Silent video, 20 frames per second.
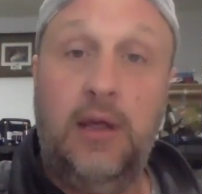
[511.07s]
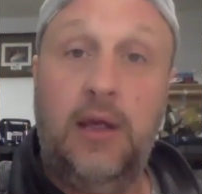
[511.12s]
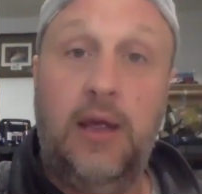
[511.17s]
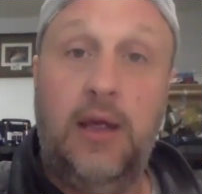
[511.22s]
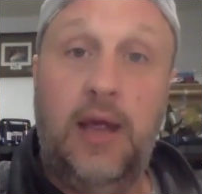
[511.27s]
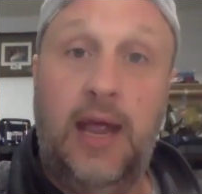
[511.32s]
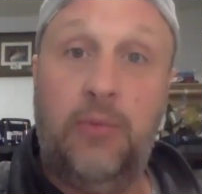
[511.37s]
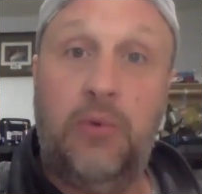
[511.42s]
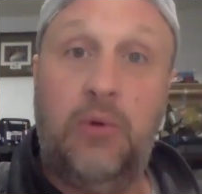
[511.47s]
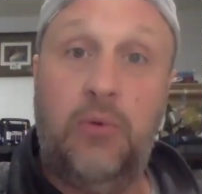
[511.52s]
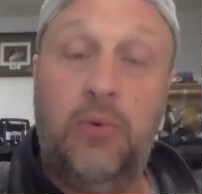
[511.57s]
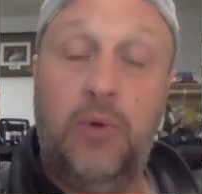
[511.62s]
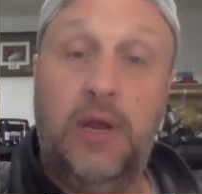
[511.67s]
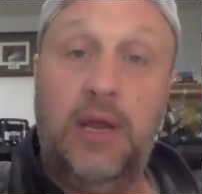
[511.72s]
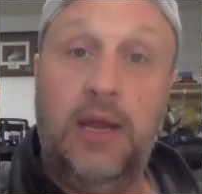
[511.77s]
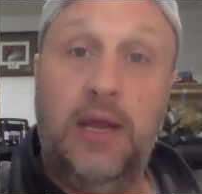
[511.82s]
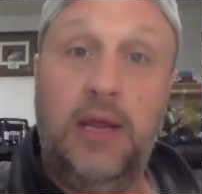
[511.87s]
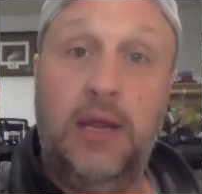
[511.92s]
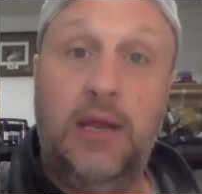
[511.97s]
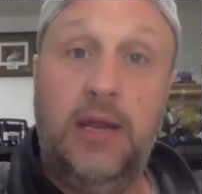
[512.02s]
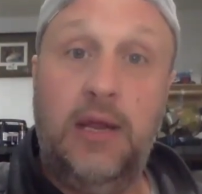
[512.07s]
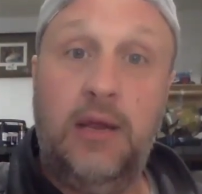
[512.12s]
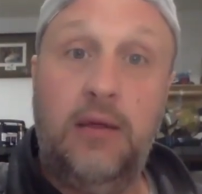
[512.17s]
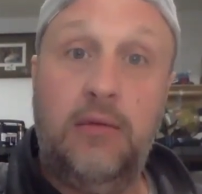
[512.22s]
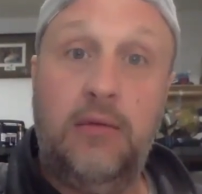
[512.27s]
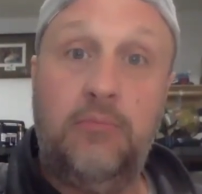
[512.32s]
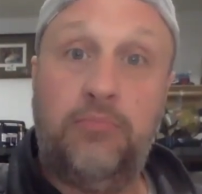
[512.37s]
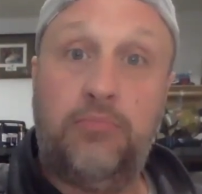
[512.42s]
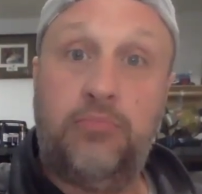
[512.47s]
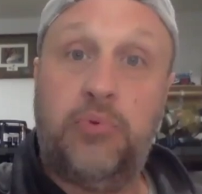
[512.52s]
And when we
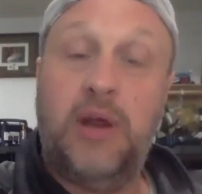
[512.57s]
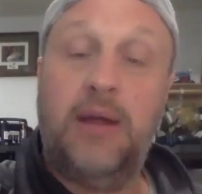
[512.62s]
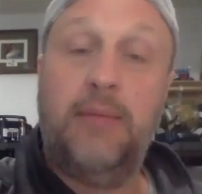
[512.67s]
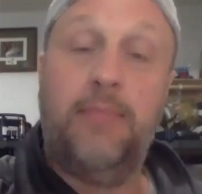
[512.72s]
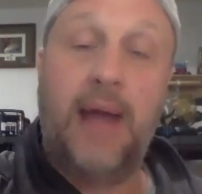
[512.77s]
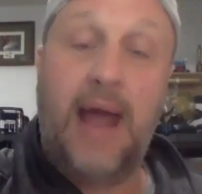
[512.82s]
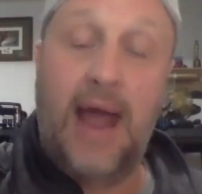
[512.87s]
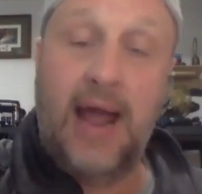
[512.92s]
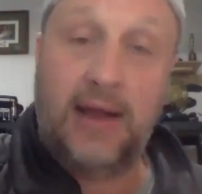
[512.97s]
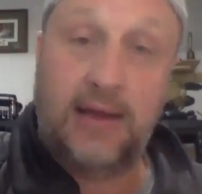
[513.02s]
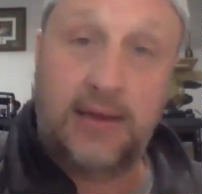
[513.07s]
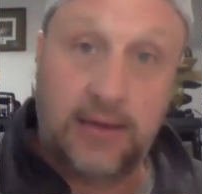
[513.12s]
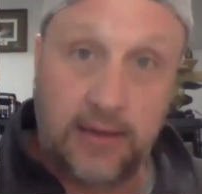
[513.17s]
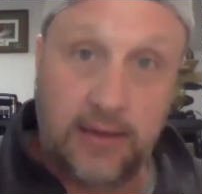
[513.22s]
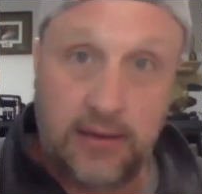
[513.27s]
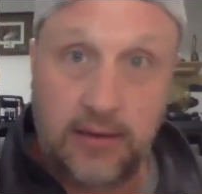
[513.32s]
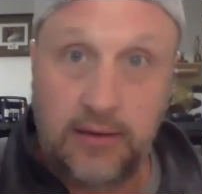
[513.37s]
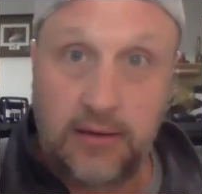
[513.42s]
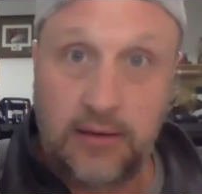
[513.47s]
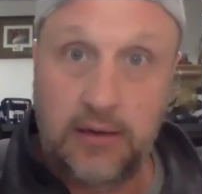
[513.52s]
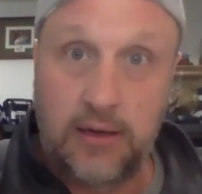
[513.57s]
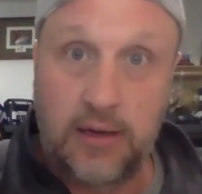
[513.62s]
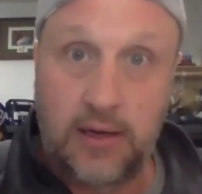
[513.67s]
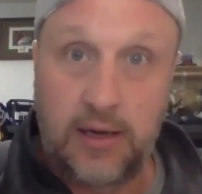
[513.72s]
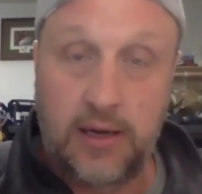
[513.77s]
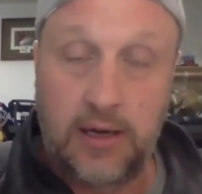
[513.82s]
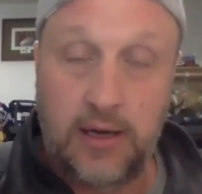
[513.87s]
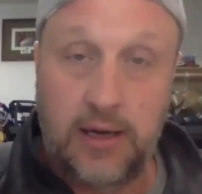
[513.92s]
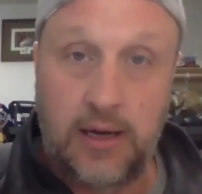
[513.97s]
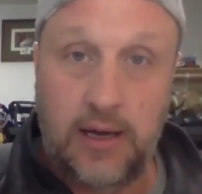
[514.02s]
bring back
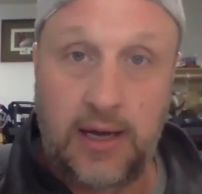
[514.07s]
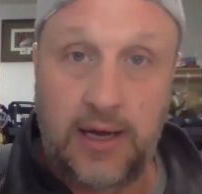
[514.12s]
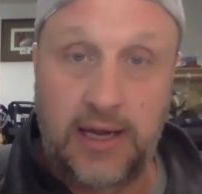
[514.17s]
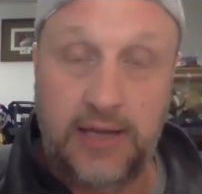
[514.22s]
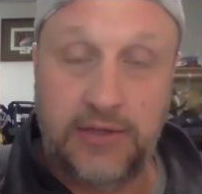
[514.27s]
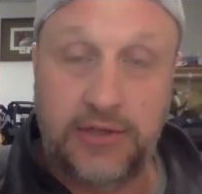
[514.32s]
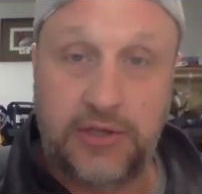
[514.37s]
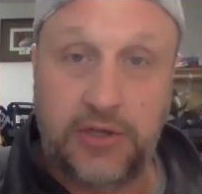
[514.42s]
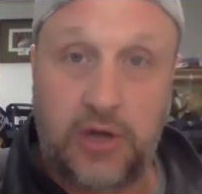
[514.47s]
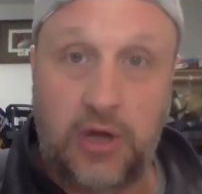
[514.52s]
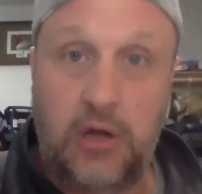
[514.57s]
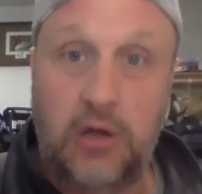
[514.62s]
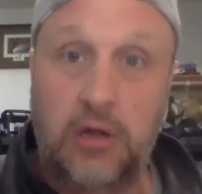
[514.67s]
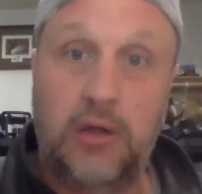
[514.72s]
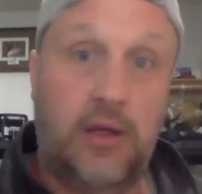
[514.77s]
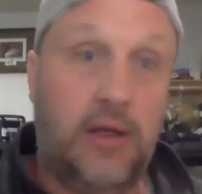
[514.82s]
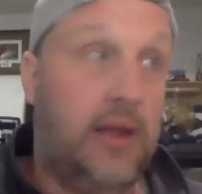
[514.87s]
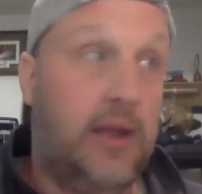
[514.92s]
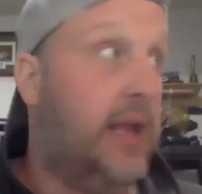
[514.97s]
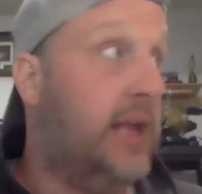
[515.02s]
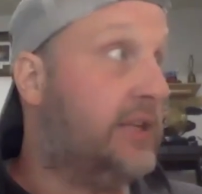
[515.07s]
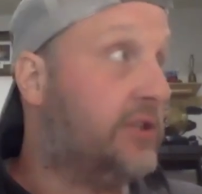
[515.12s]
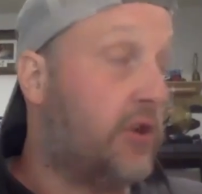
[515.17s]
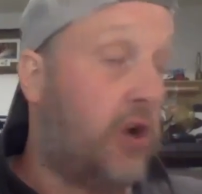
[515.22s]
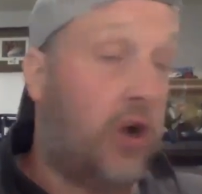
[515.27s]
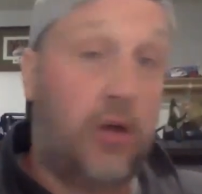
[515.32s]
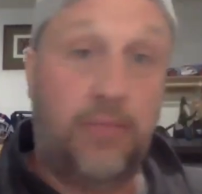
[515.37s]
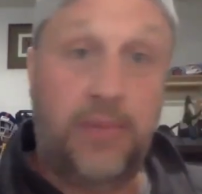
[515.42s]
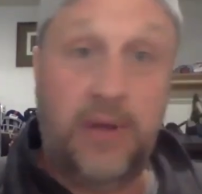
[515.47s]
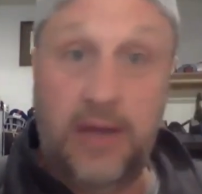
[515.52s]
an install, it's
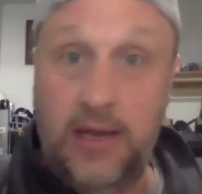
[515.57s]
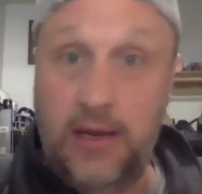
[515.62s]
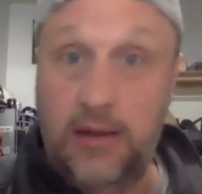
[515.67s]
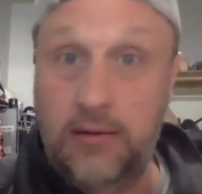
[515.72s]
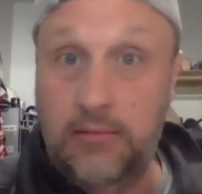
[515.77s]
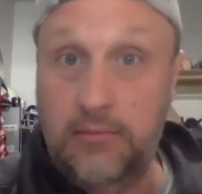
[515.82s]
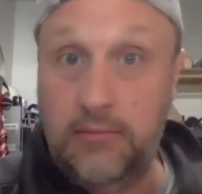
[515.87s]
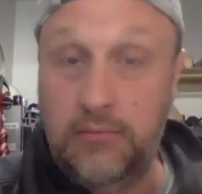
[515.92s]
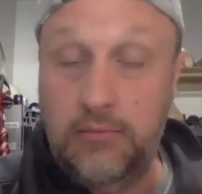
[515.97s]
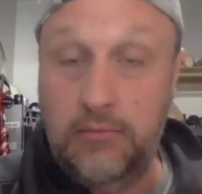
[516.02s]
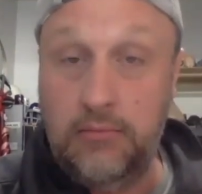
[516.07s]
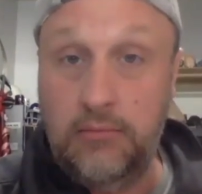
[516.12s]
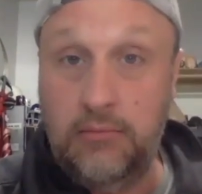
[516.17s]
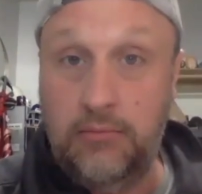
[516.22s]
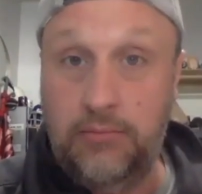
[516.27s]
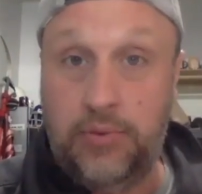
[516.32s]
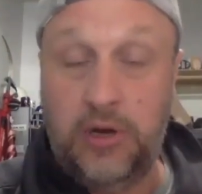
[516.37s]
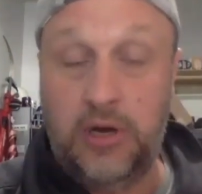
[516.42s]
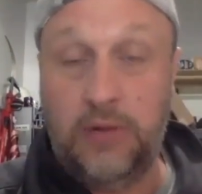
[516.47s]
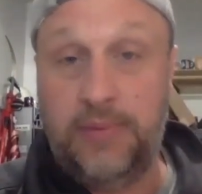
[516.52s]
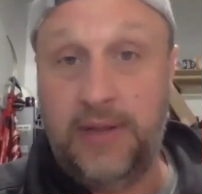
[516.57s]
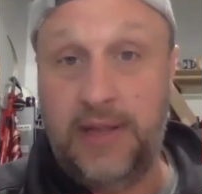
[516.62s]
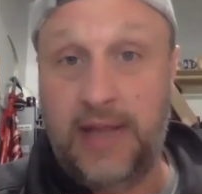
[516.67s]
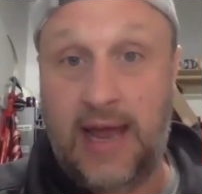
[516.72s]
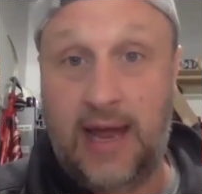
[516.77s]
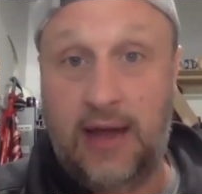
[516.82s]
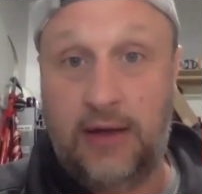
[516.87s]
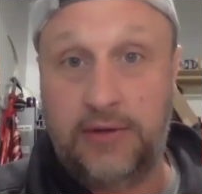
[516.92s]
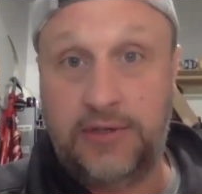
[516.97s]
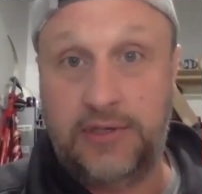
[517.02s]
all being put up in the
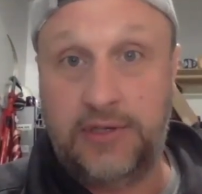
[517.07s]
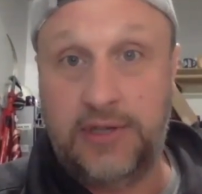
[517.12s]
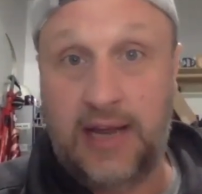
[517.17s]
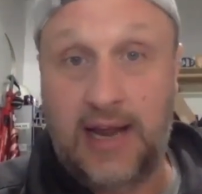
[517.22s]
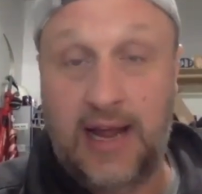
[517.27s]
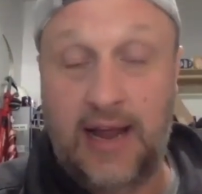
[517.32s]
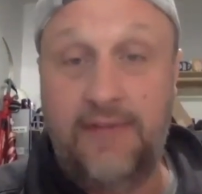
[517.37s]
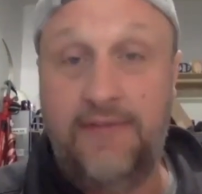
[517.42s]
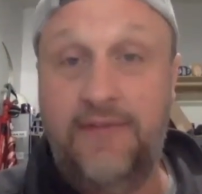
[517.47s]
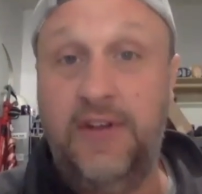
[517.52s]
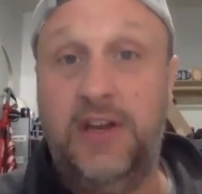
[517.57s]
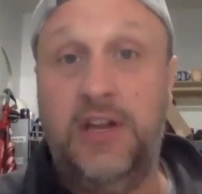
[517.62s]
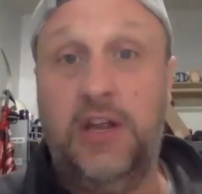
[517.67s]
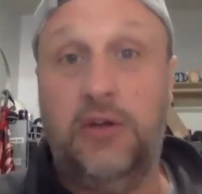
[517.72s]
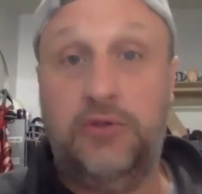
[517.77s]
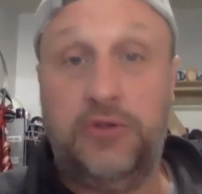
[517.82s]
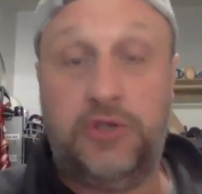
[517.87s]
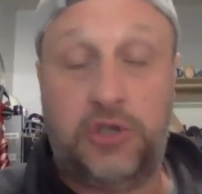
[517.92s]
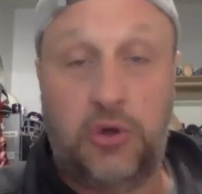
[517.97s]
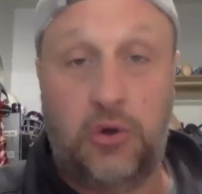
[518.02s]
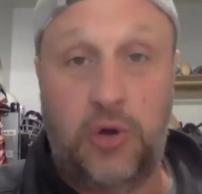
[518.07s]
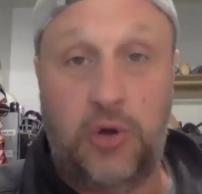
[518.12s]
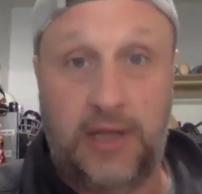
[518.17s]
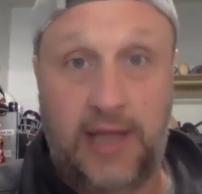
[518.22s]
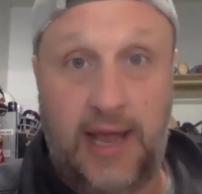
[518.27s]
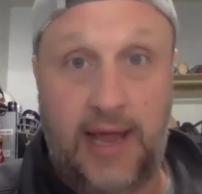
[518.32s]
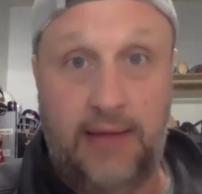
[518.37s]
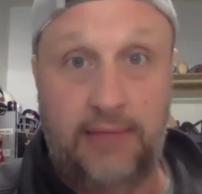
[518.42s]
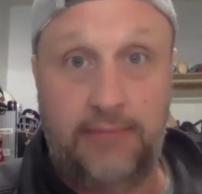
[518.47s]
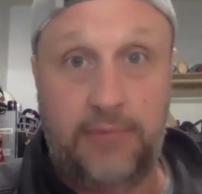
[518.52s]
house. And I have videos showing
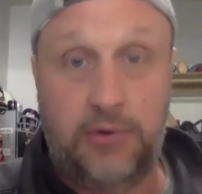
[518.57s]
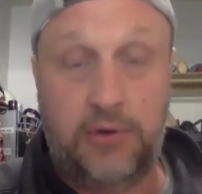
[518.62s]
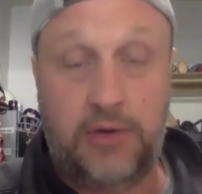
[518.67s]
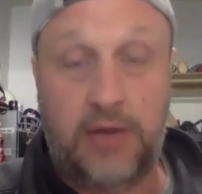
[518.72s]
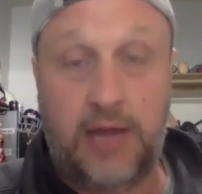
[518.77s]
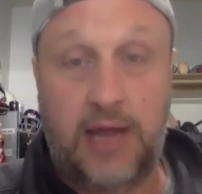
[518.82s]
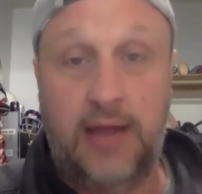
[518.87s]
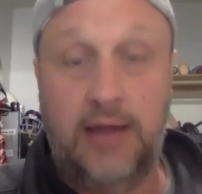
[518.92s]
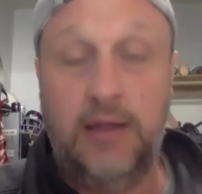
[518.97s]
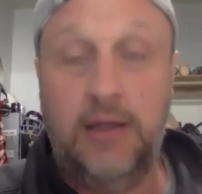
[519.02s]
that, okay?